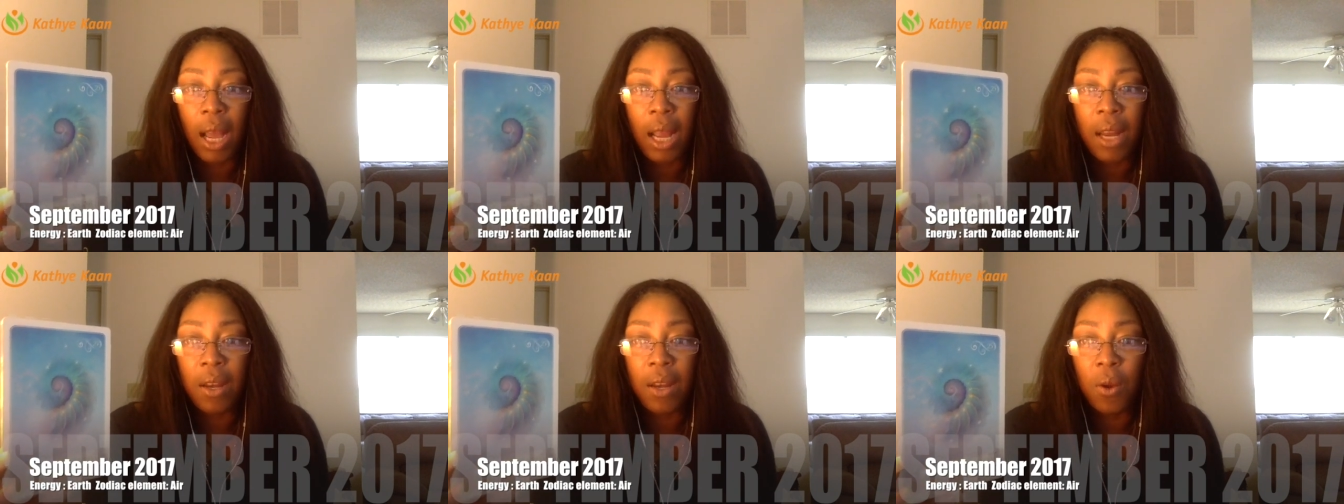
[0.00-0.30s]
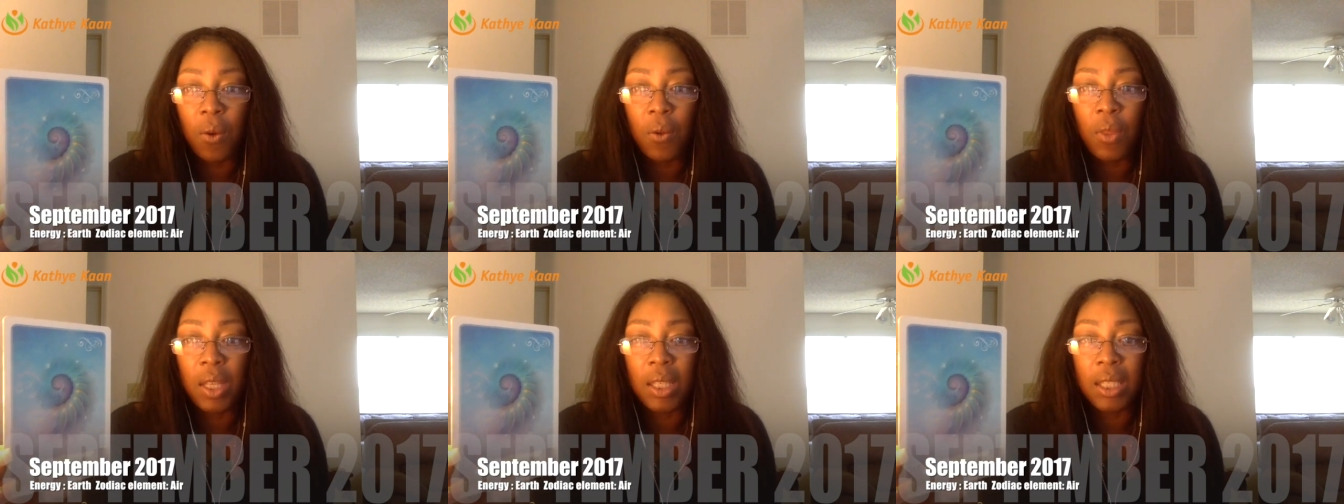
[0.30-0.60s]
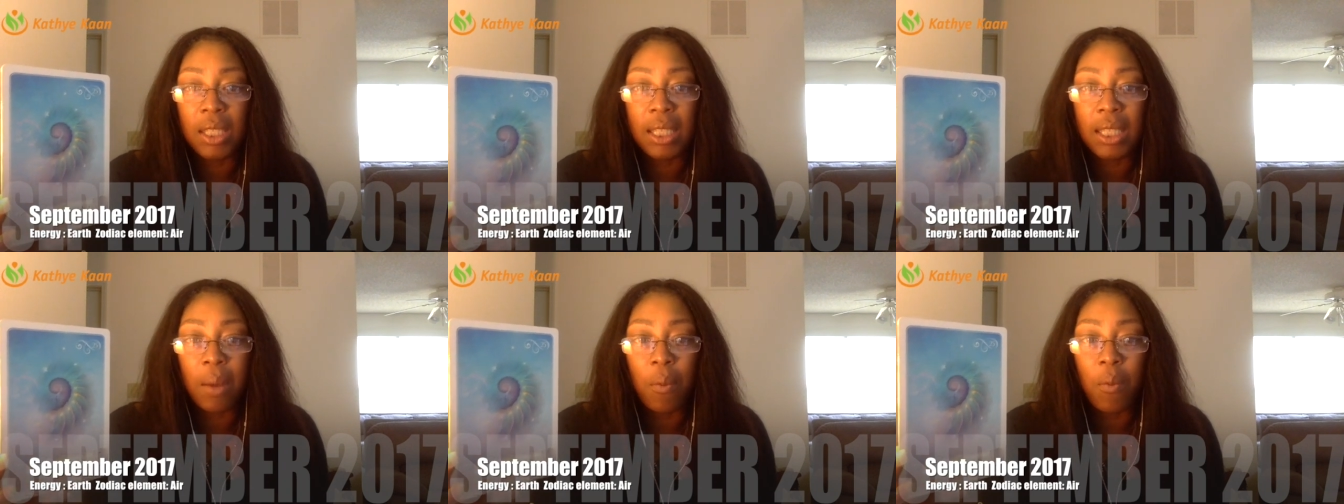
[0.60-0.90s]
I know
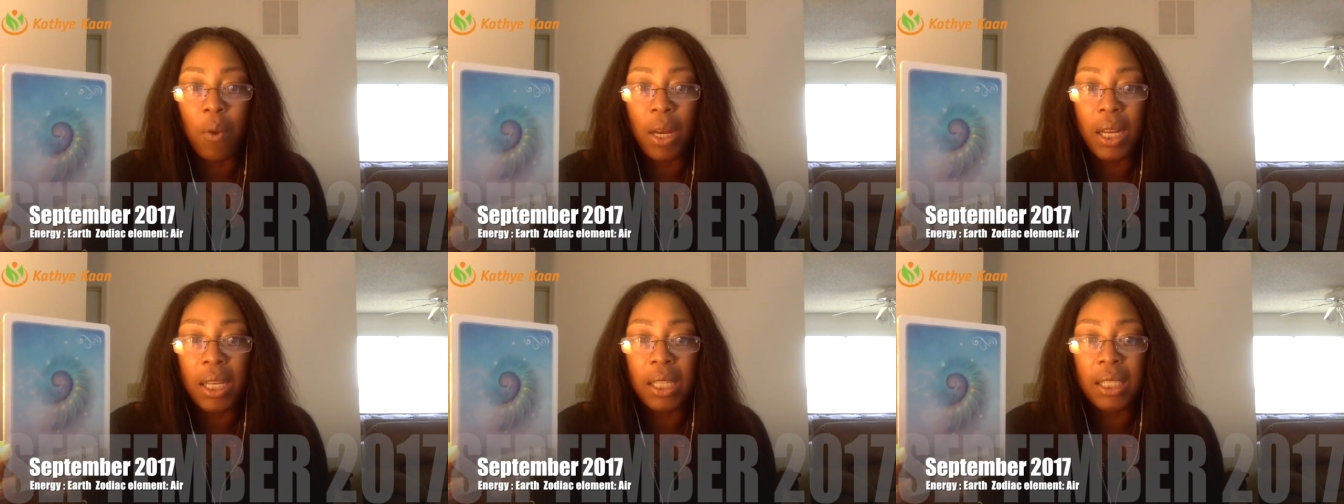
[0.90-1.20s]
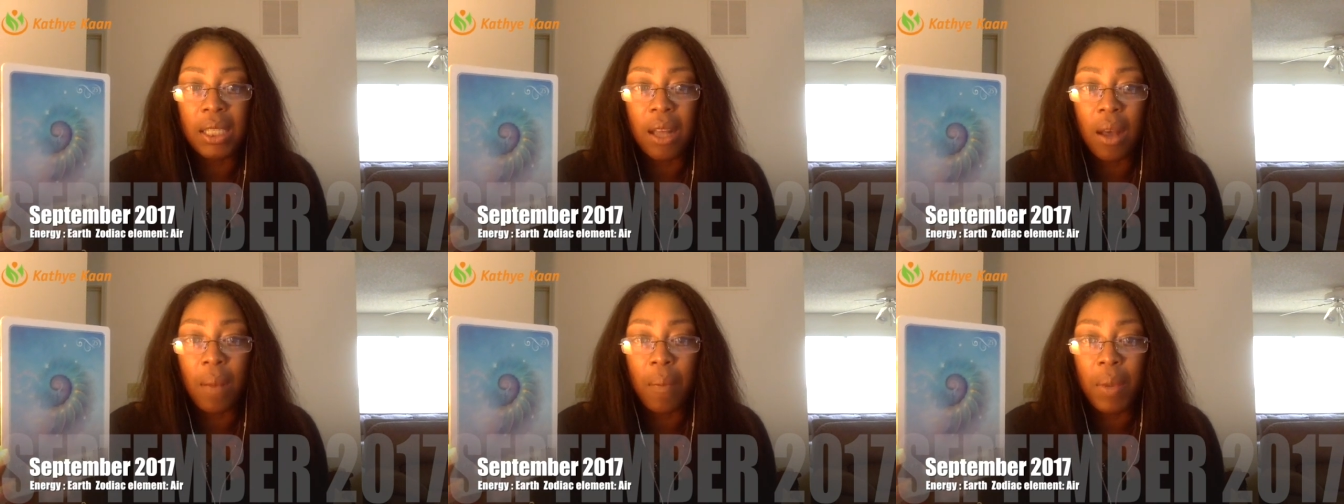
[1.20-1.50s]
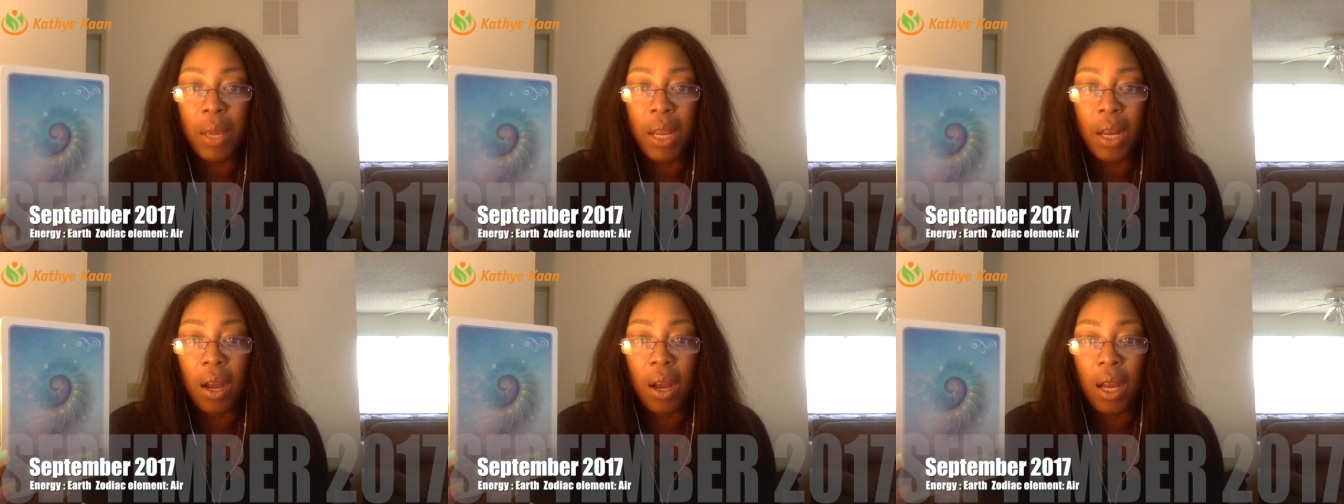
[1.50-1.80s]
that someone is not
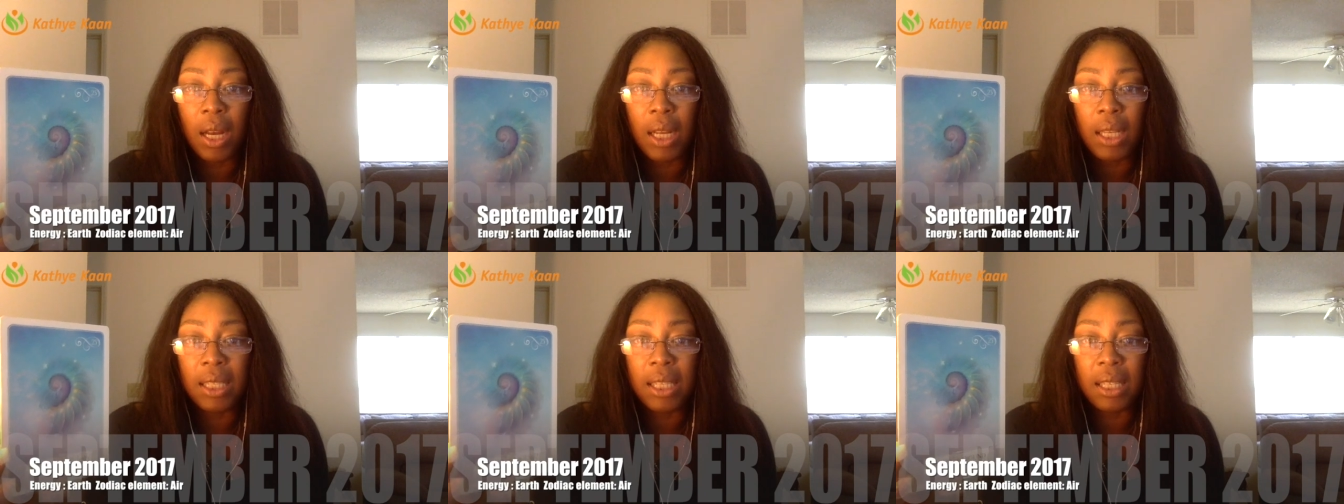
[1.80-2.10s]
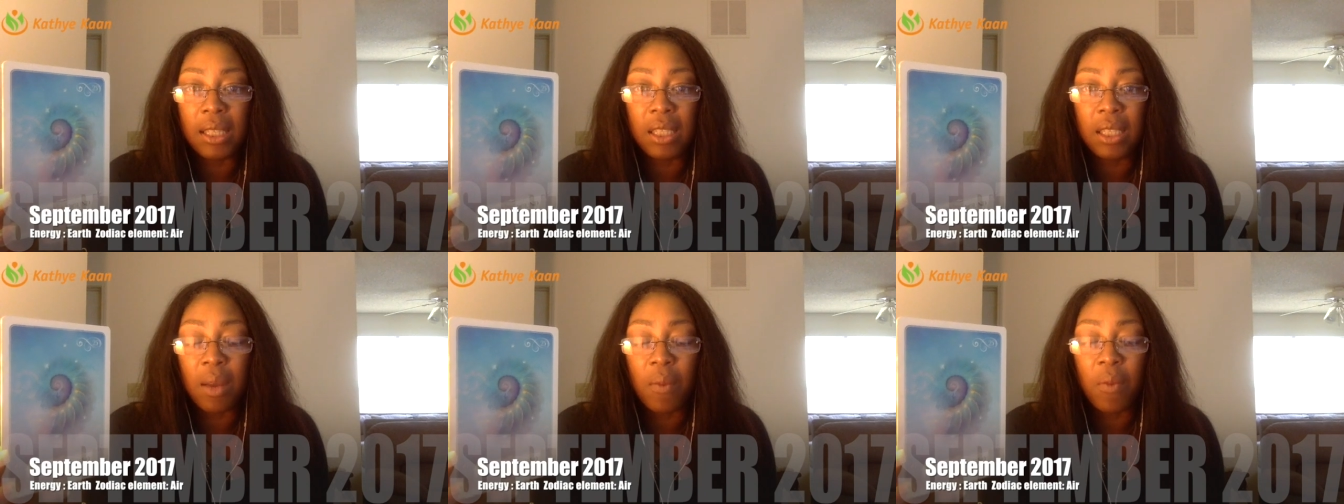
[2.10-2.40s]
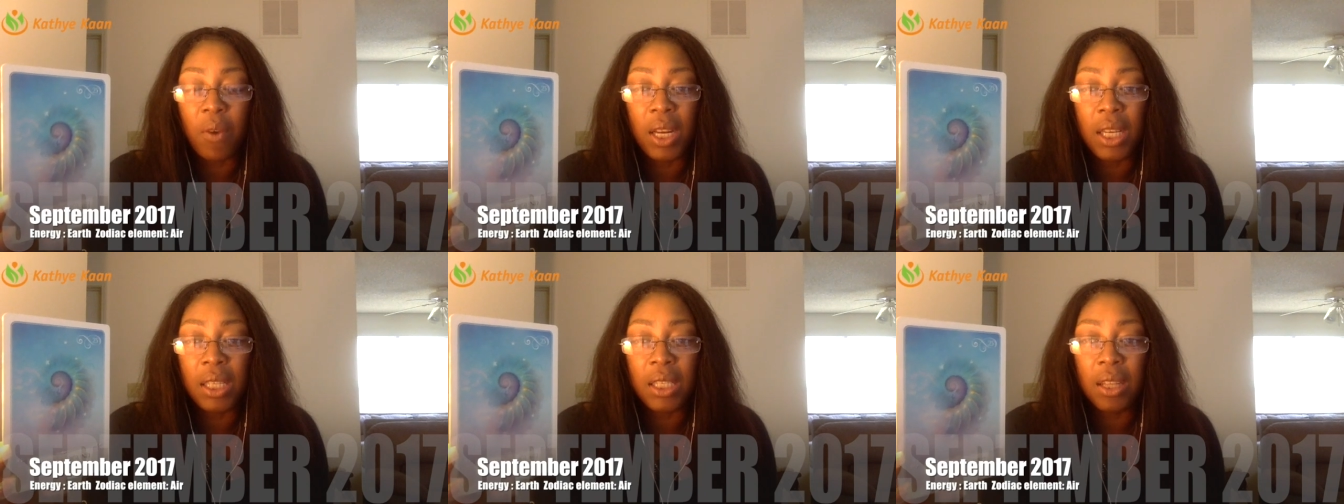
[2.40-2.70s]
being honest and
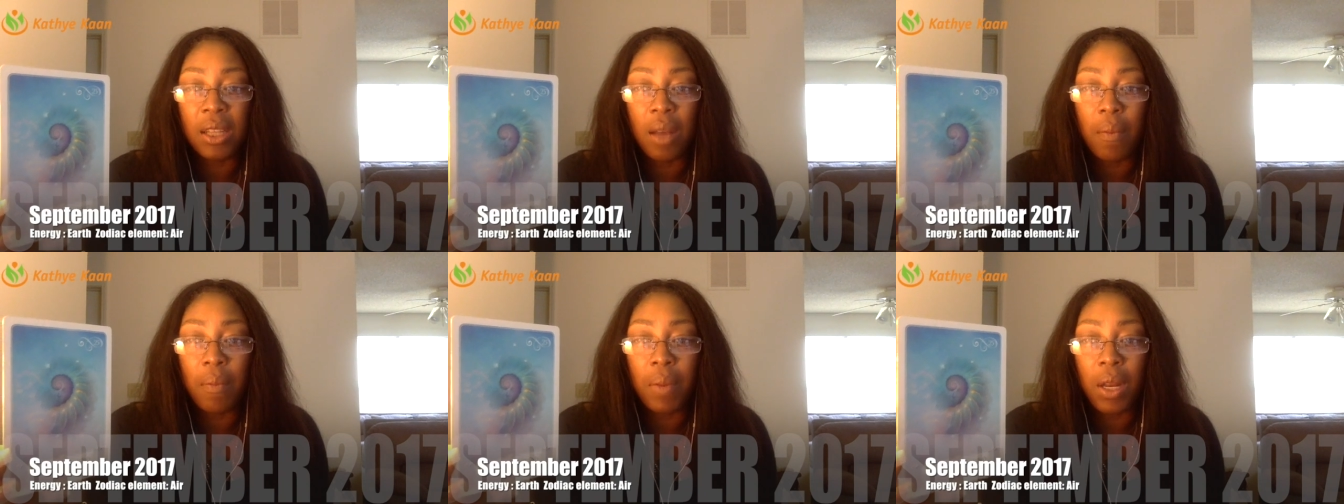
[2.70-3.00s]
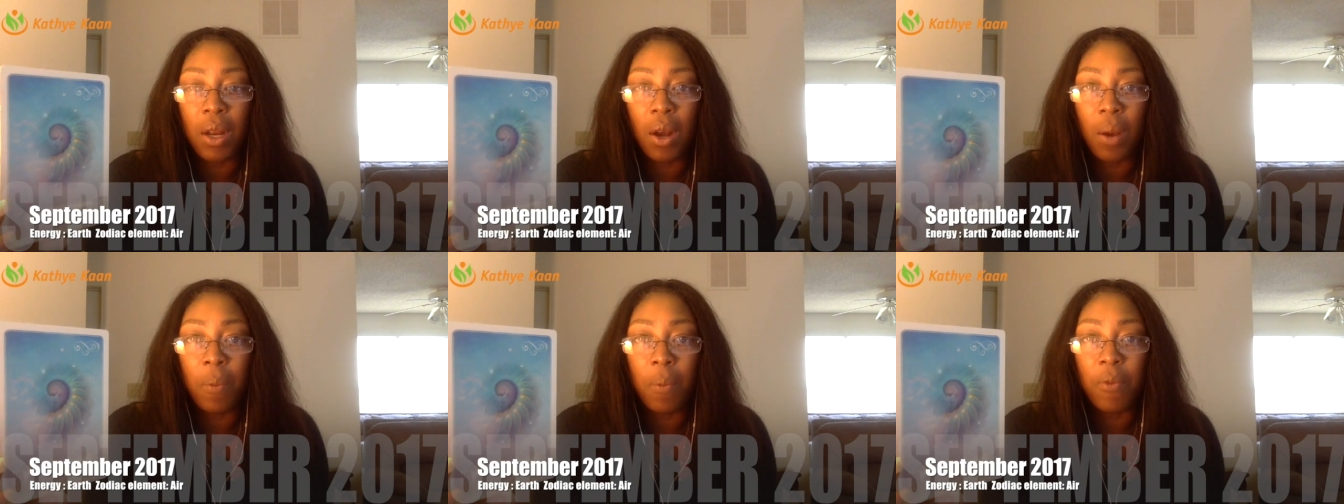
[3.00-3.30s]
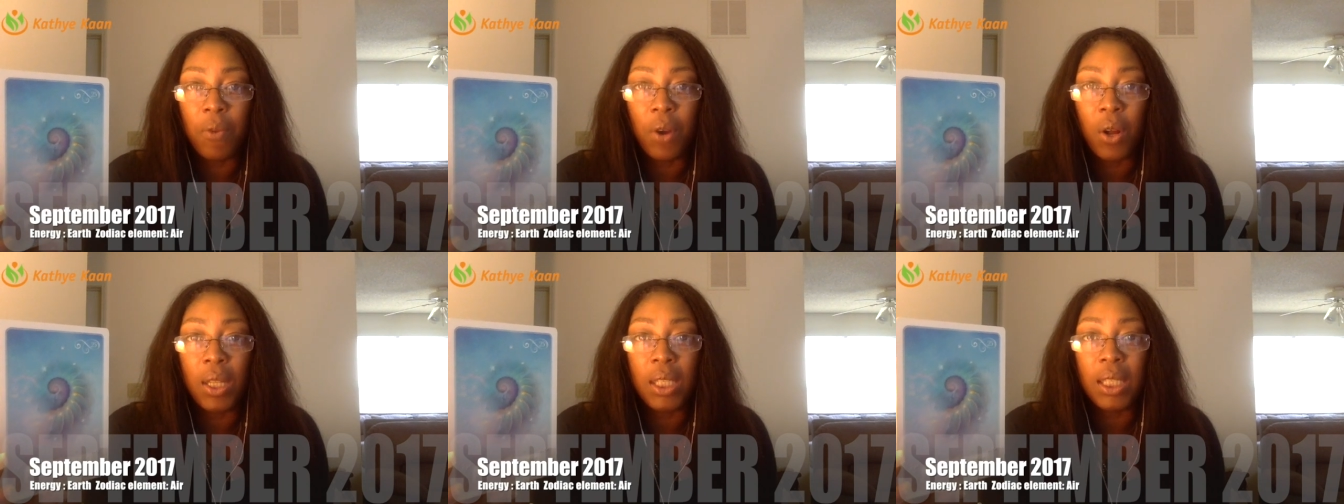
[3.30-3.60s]
someone is not being
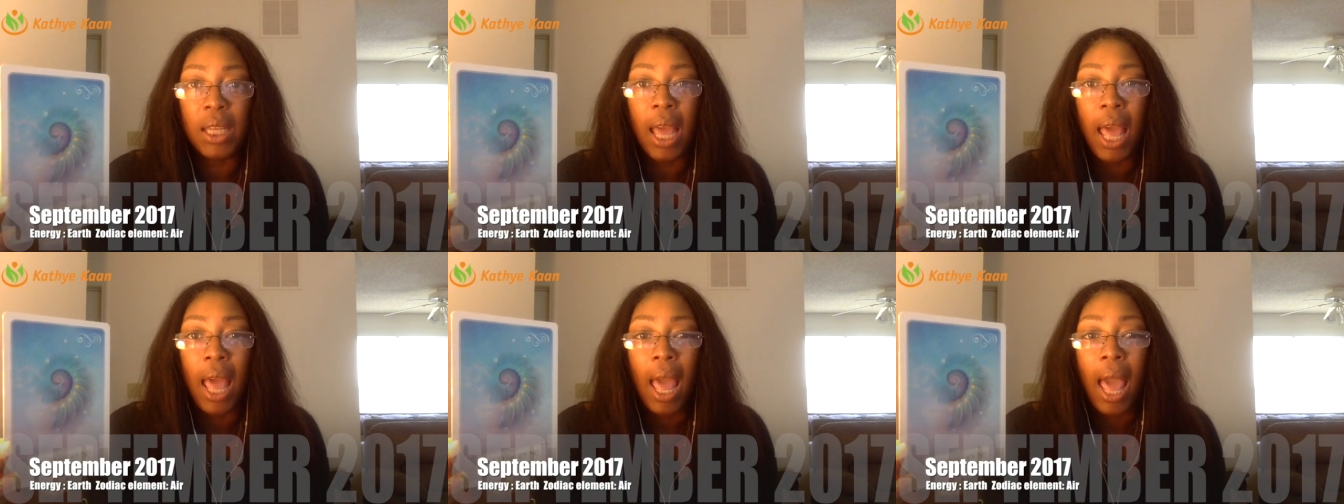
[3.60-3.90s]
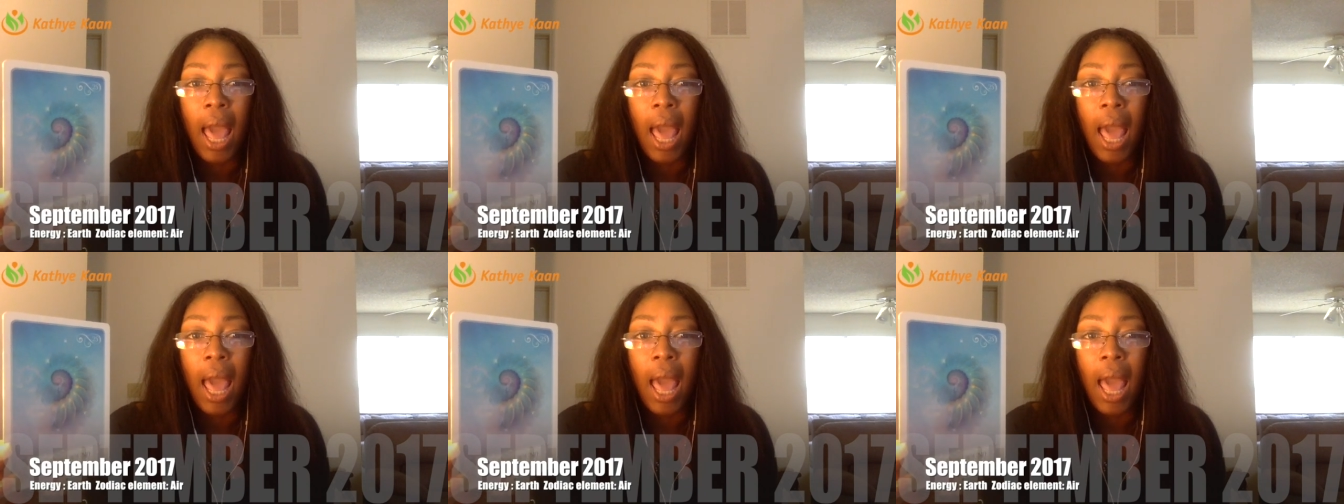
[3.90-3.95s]
upfront,